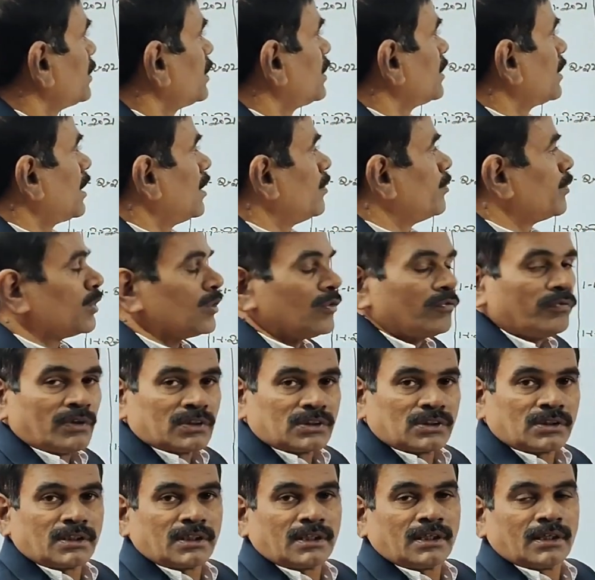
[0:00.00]
Next come to
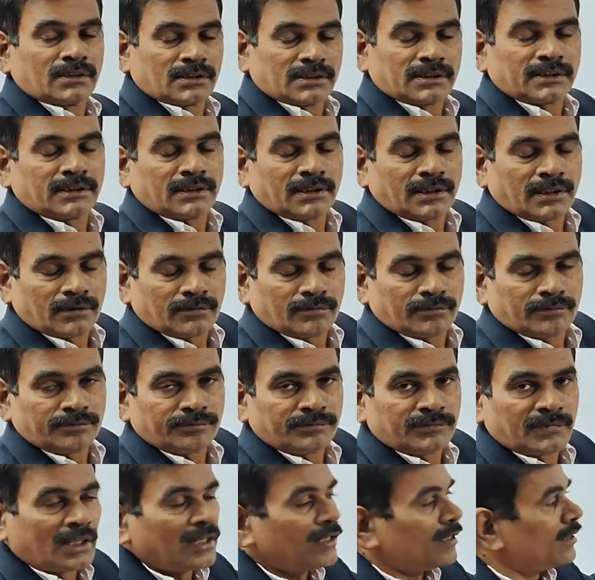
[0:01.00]
first year,
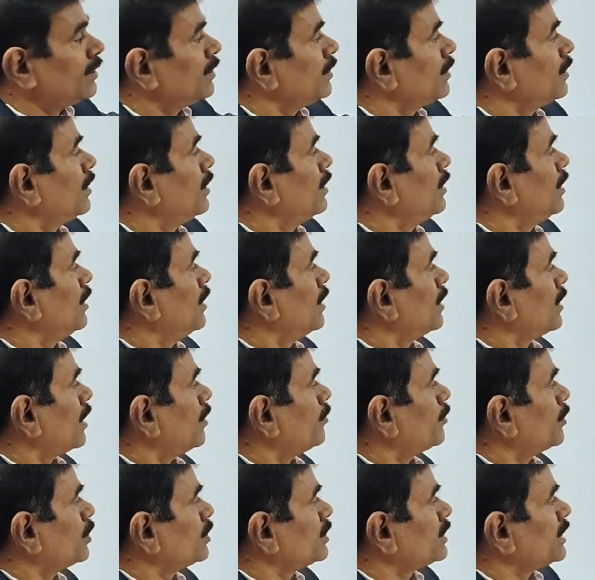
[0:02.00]
then
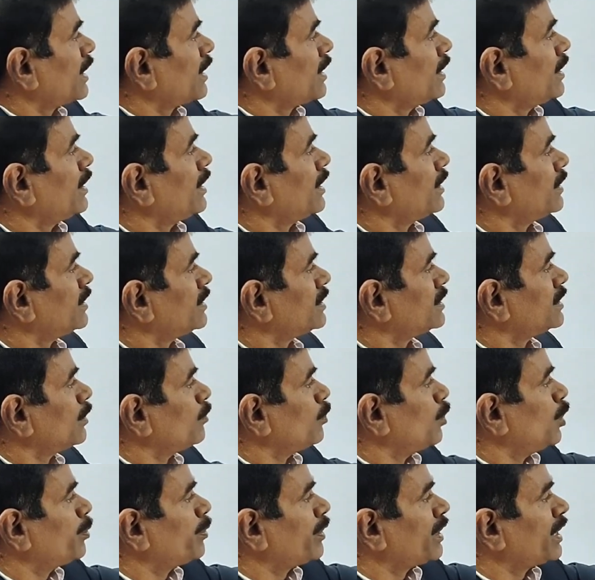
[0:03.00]
come to second year. This is
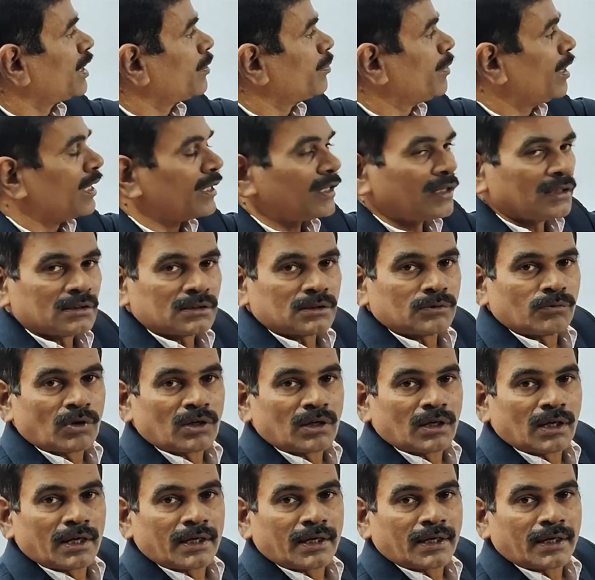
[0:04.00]
the opening balance
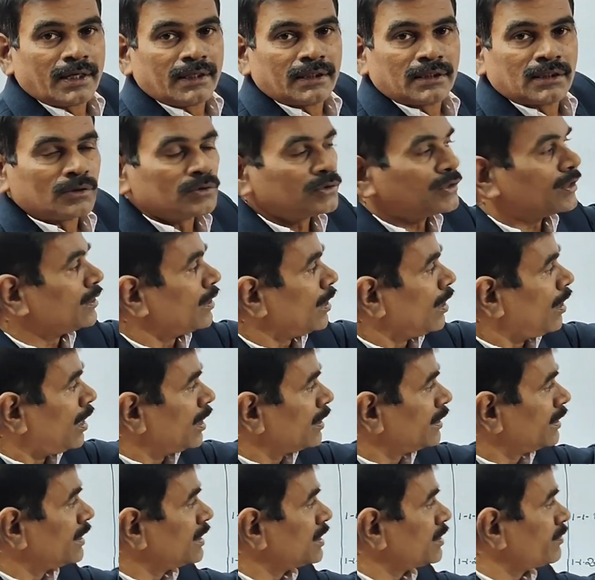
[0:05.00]
1,08,000.
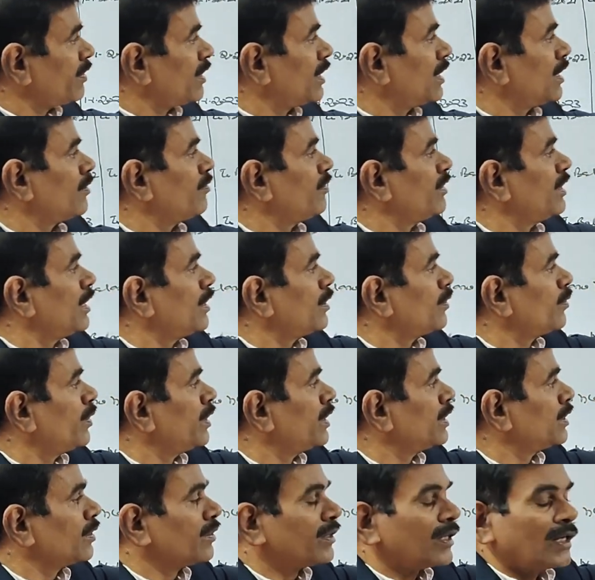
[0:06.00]
On this figure we are
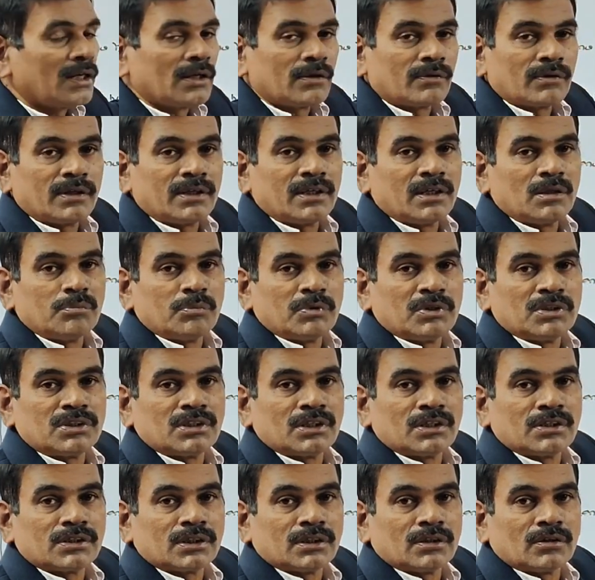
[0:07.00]
going to calculate
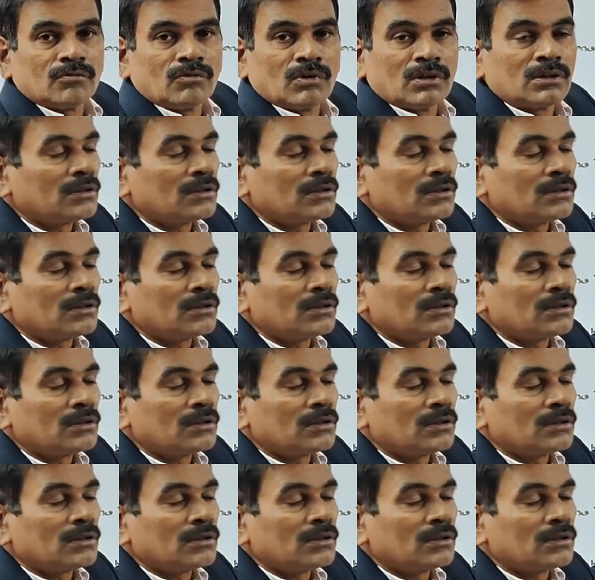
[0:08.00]
depreciation